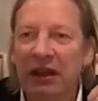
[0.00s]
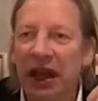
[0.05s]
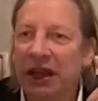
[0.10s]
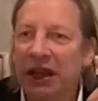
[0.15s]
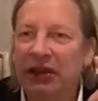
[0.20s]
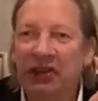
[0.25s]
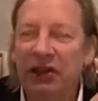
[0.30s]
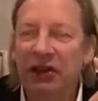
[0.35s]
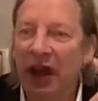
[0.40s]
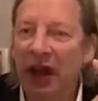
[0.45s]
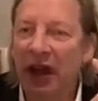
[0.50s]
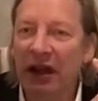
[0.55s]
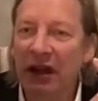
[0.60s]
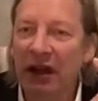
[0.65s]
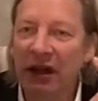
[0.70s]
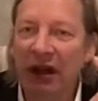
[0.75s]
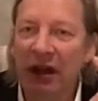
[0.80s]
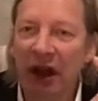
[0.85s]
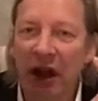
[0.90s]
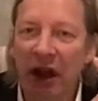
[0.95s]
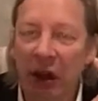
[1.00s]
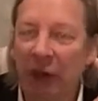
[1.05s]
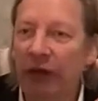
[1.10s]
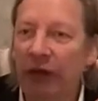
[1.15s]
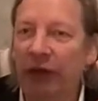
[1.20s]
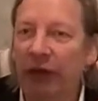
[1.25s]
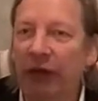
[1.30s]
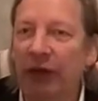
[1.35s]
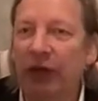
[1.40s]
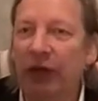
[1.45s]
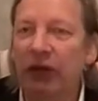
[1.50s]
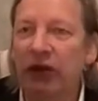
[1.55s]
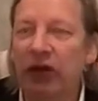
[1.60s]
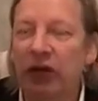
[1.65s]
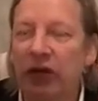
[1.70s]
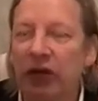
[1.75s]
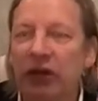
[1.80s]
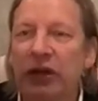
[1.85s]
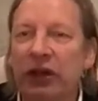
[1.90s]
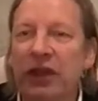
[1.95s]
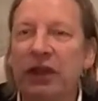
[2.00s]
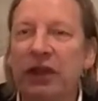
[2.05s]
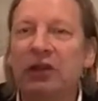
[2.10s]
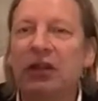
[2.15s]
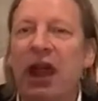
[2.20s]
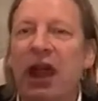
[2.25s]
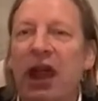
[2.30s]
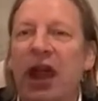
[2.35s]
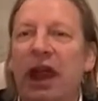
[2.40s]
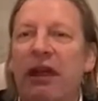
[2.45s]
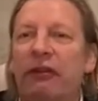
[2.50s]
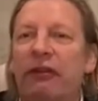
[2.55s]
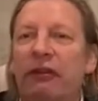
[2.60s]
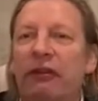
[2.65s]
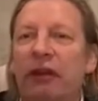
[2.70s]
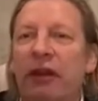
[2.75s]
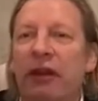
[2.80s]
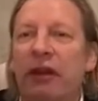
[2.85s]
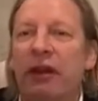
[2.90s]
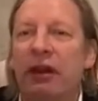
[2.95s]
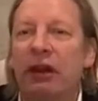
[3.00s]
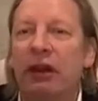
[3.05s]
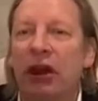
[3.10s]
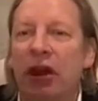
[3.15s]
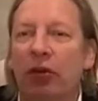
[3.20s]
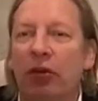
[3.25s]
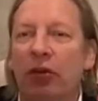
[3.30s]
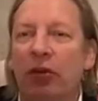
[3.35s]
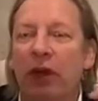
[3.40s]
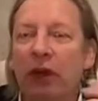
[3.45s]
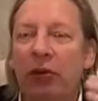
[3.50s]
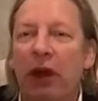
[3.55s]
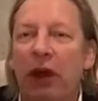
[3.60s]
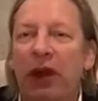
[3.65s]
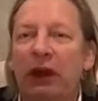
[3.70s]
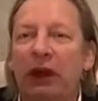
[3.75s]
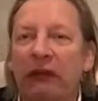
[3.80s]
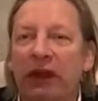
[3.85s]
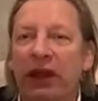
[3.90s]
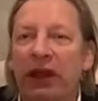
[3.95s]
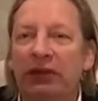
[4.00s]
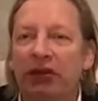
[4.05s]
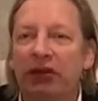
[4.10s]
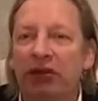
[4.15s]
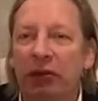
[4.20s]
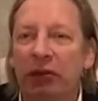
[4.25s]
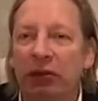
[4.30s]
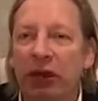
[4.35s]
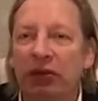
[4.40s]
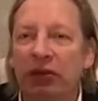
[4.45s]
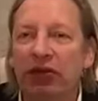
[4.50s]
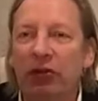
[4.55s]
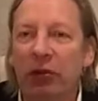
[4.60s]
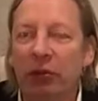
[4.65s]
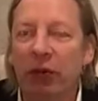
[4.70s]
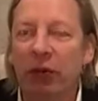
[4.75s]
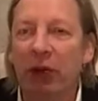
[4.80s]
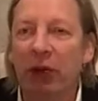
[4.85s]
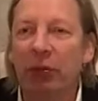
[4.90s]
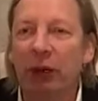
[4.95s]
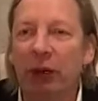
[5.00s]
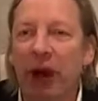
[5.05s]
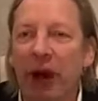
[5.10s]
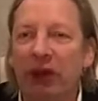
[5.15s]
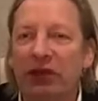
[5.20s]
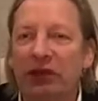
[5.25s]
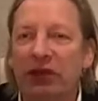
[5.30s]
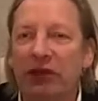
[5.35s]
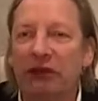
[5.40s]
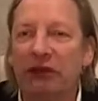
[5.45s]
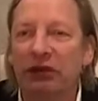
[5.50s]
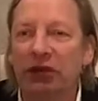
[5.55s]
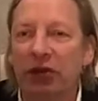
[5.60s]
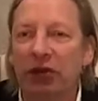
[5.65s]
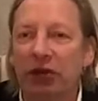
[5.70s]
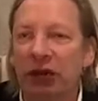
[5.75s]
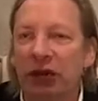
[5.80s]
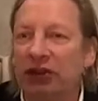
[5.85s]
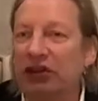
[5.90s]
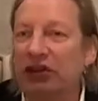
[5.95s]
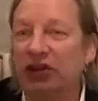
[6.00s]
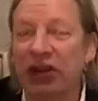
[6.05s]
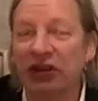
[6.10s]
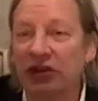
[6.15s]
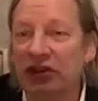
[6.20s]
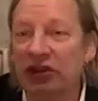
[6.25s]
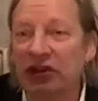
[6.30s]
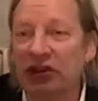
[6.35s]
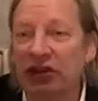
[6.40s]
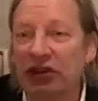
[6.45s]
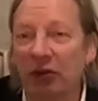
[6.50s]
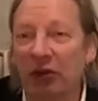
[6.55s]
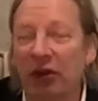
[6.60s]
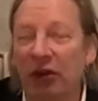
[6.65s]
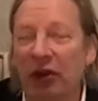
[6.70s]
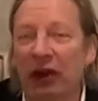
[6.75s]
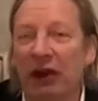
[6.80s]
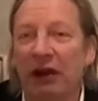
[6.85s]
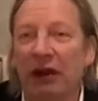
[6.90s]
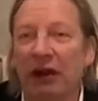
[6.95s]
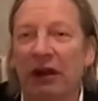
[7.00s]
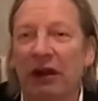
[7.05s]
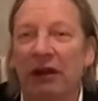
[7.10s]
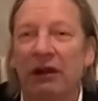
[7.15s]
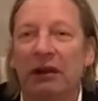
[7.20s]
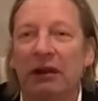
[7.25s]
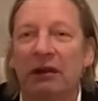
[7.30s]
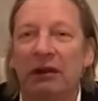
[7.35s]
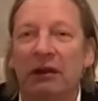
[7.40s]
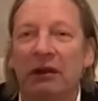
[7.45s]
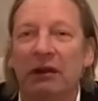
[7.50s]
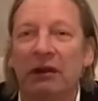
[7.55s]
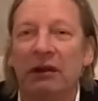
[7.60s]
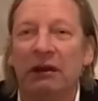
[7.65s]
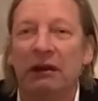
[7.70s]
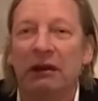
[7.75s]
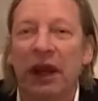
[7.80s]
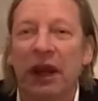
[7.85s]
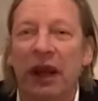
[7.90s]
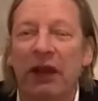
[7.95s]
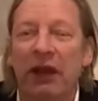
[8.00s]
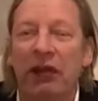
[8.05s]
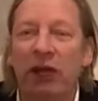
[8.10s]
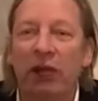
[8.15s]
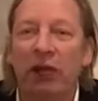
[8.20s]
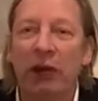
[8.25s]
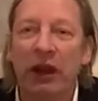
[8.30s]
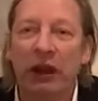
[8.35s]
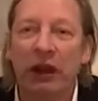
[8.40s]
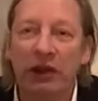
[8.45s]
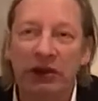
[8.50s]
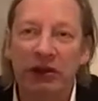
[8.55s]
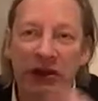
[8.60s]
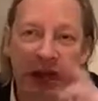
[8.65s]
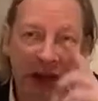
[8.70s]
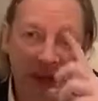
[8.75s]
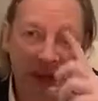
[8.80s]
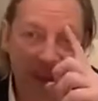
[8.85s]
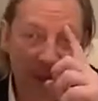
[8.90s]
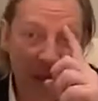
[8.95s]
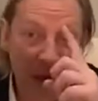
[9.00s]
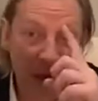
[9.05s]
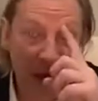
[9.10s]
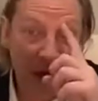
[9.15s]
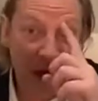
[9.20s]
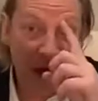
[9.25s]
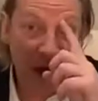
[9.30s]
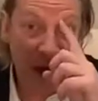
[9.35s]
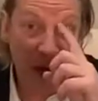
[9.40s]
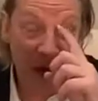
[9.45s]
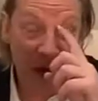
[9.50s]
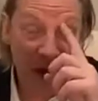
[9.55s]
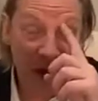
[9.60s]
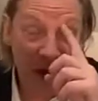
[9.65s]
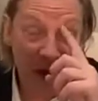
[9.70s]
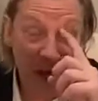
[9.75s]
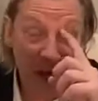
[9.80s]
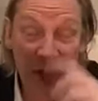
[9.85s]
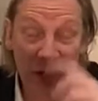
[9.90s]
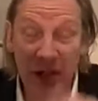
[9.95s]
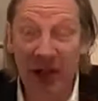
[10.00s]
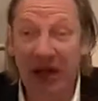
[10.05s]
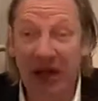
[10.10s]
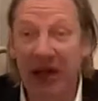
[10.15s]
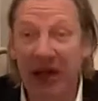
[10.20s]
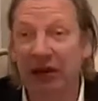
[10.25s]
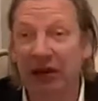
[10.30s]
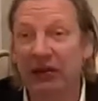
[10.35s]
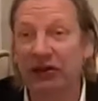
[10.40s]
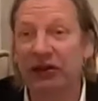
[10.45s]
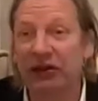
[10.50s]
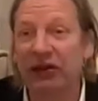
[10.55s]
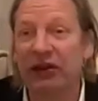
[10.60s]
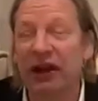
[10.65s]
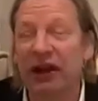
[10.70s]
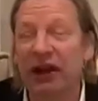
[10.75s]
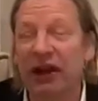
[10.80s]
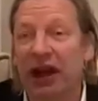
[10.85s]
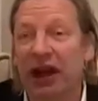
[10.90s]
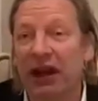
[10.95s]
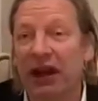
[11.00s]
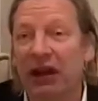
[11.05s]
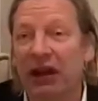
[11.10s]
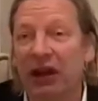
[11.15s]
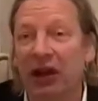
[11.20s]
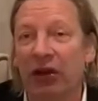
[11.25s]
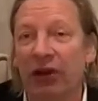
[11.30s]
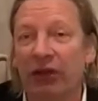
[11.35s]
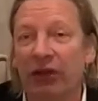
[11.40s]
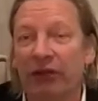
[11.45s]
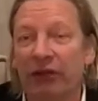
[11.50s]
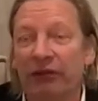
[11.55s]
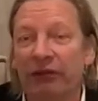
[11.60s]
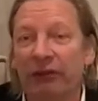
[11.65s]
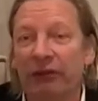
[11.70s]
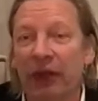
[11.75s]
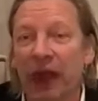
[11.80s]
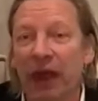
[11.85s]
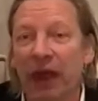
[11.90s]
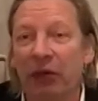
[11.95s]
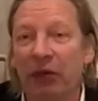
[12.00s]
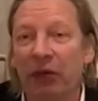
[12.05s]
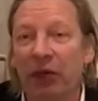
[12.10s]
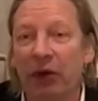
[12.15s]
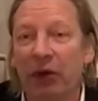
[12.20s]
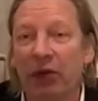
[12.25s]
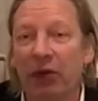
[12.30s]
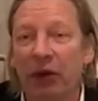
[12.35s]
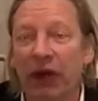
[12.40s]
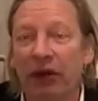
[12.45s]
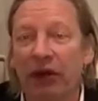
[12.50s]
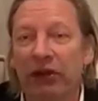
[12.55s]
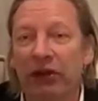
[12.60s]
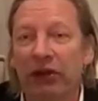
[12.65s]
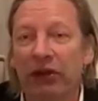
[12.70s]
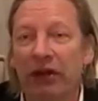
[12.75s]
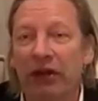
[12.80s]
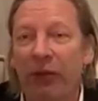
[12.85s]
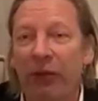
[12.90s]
that is not helpful. You'll need to have a rewrite of that story to a more positive story. It's just a story. And the winners and the billionaires and the millionaires that I know and work with